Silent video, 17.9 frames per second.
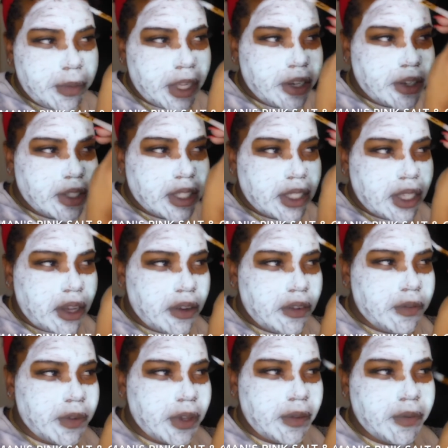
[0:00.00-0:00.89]
Be
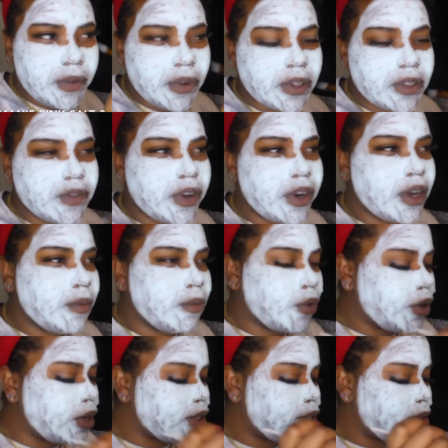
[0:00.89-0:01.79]
yourself, people. It's very
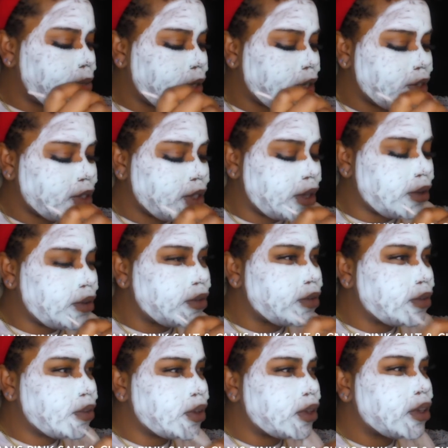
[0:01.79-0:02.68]
important to be
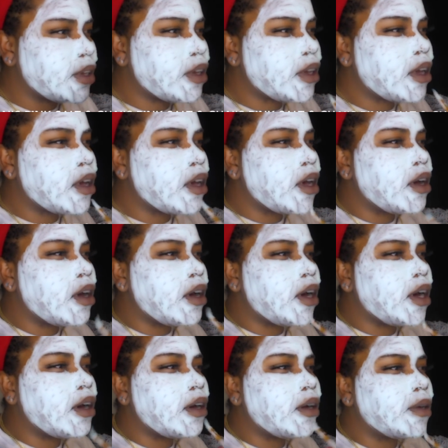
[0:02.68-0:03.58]
yourself.
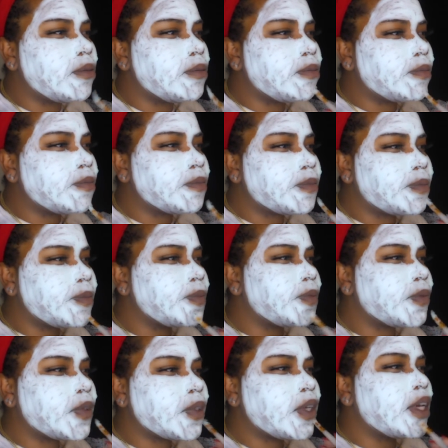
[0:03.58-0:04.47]
And
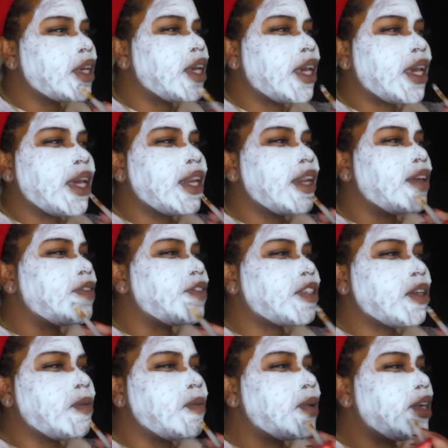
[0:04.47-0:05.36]
if
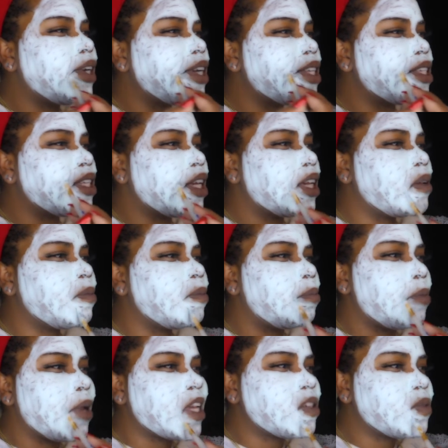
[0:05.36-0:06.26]
someone
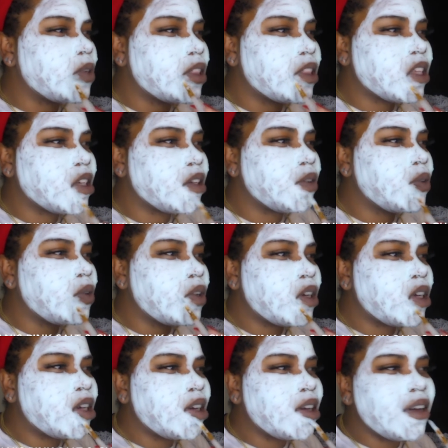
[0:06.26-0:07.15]
doesn't mess with
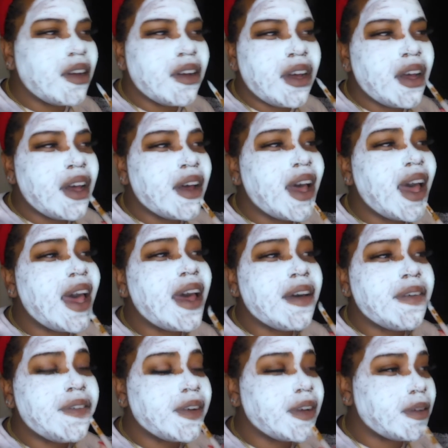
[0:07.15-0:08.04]
you,
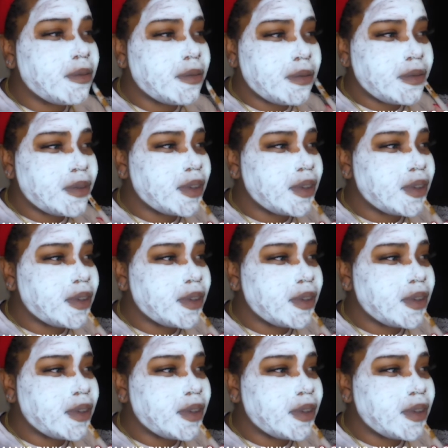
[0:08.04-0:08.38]
F them.